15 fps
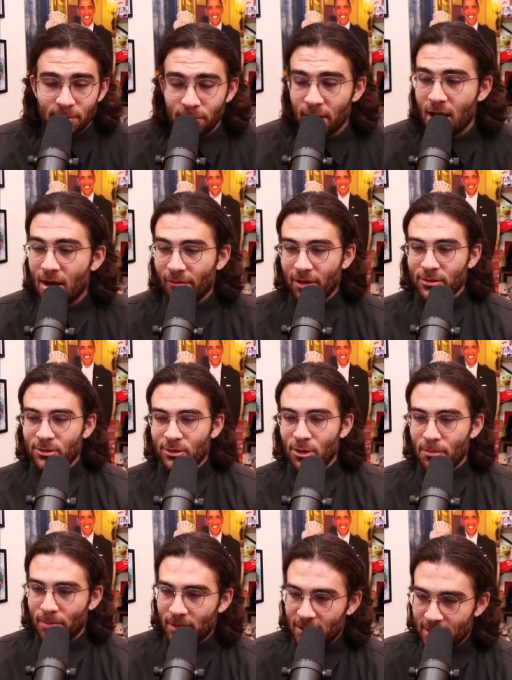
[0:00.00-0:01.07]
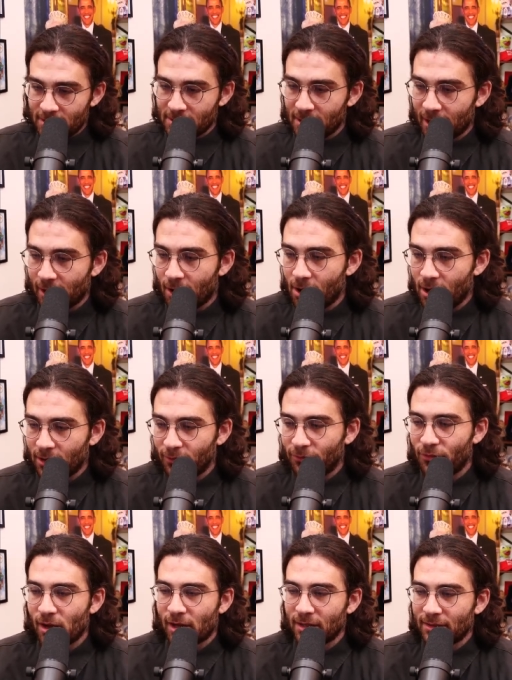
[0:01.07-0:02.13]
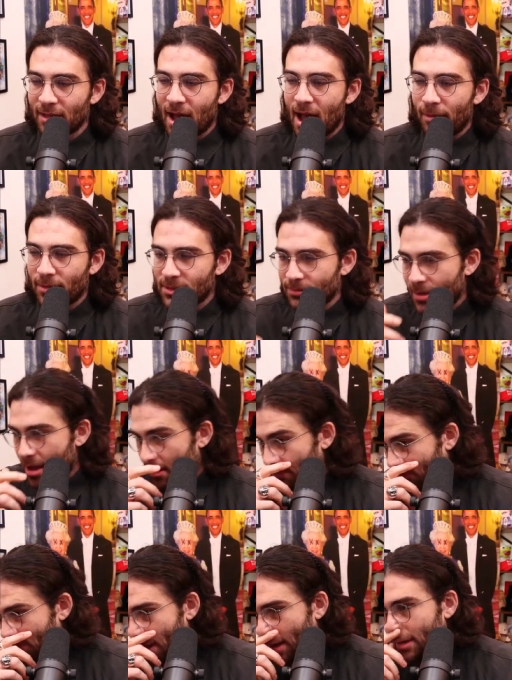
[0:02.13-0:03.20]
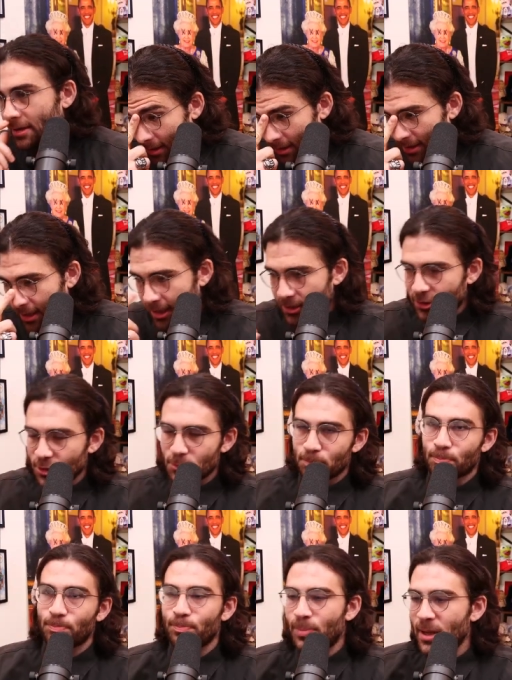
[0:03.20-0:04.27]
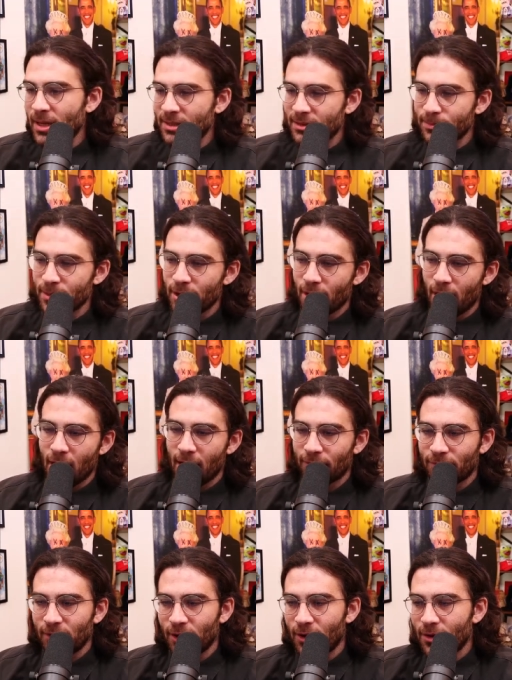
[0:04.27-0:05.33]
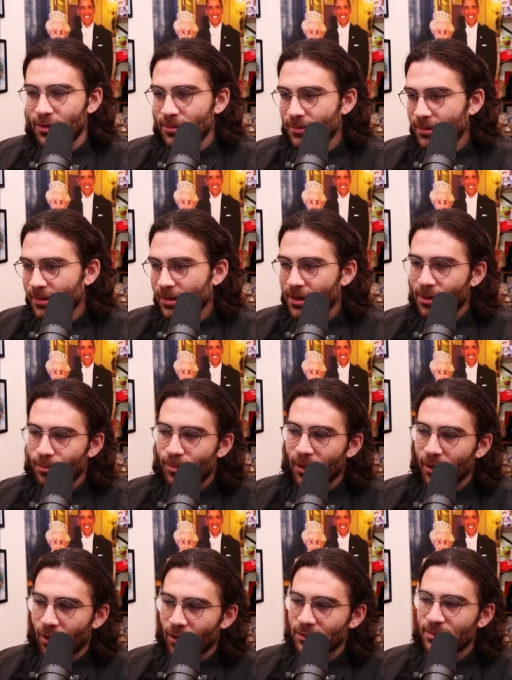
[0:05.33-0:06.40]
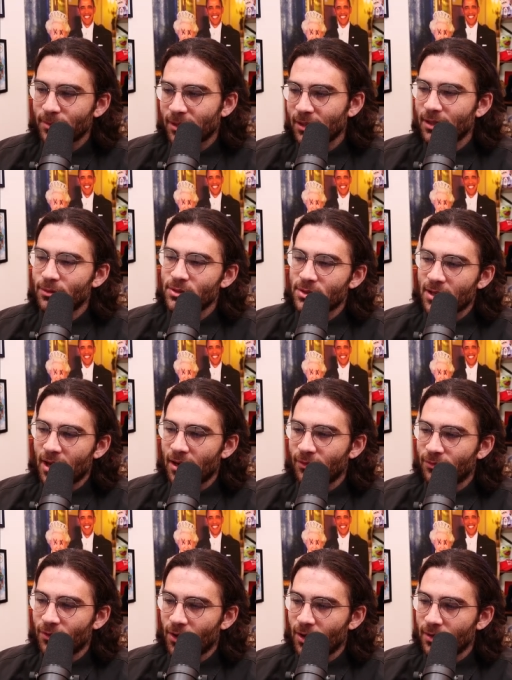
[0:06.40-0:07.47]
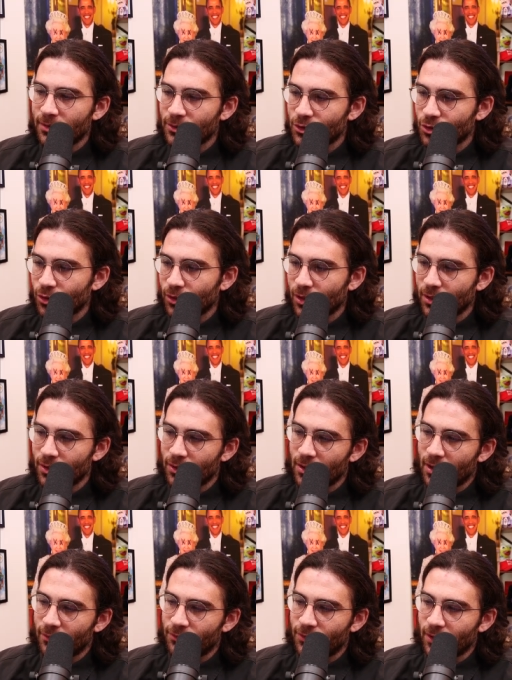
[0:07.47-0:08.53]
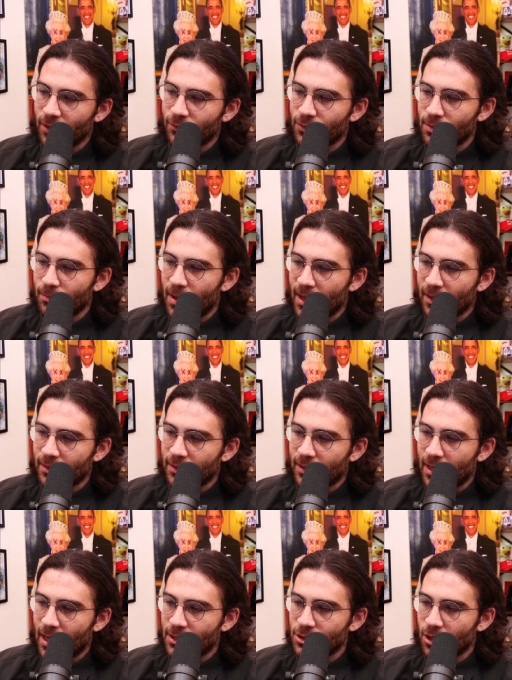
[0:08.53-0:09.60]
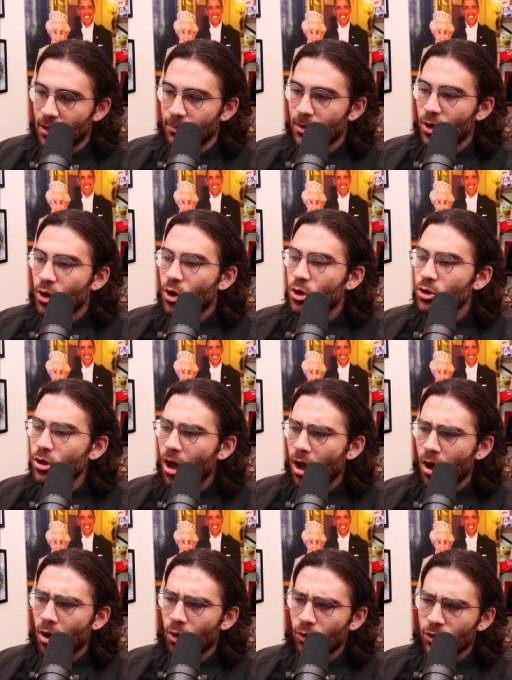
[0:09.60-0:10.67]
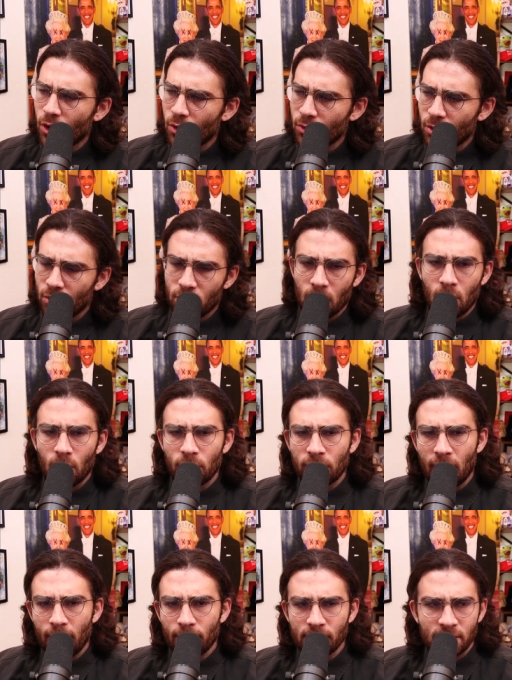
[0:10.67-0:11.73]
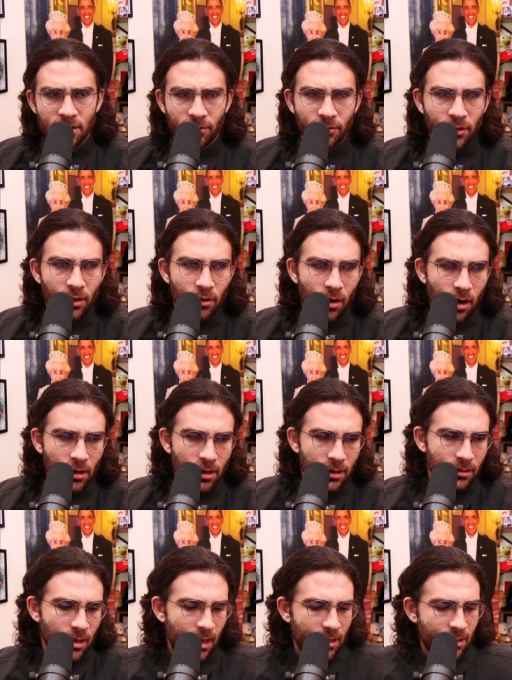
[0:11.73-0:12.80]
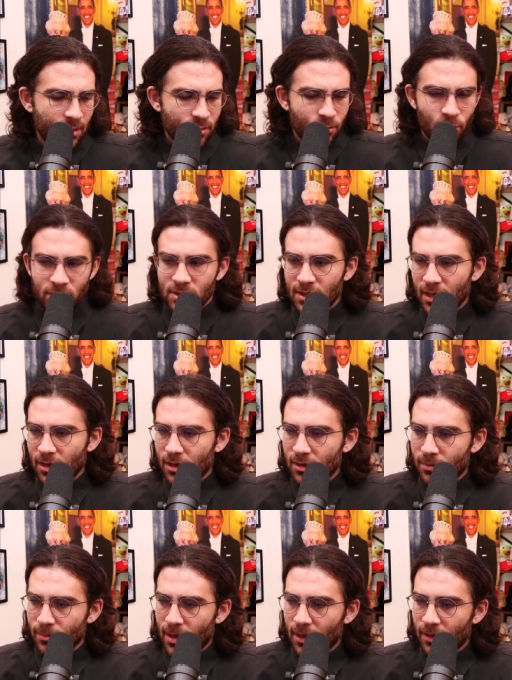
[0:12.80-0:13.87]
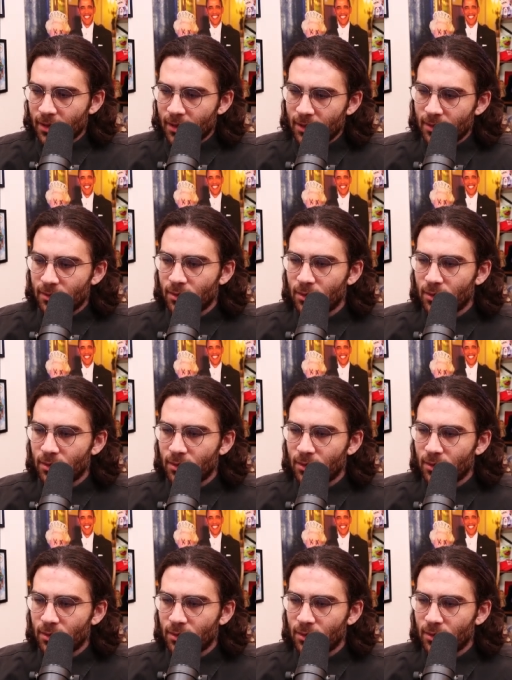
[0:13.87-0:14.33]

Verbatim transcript: me off how stupid he is, like, all the fucking time, as a matter of fact. It just pissed me off, dude. But ultimately, it was kind of fun. Surely they're not filling for the manga to catch up. No, no, no, no. That wasn't a filler arc. I, I is wasn't that on the manga?